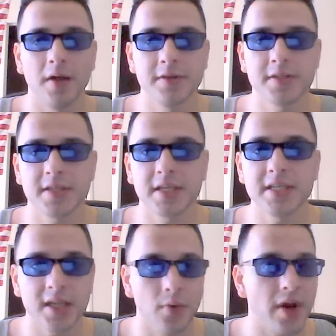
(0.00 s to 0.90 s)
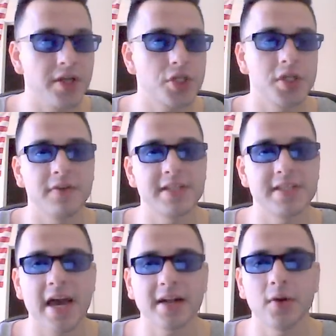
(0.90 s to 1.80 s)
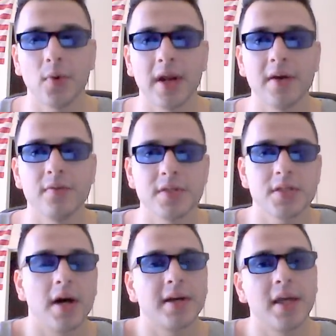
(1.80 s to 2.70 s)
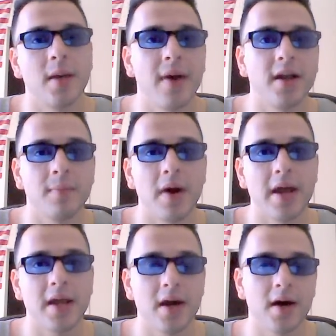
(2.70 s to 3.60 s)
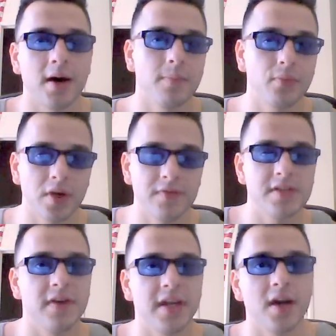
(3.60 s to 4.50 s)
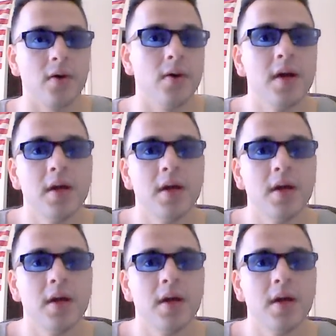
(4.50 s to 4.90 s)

This is a continuation of exactly what I was talking about in my previous video,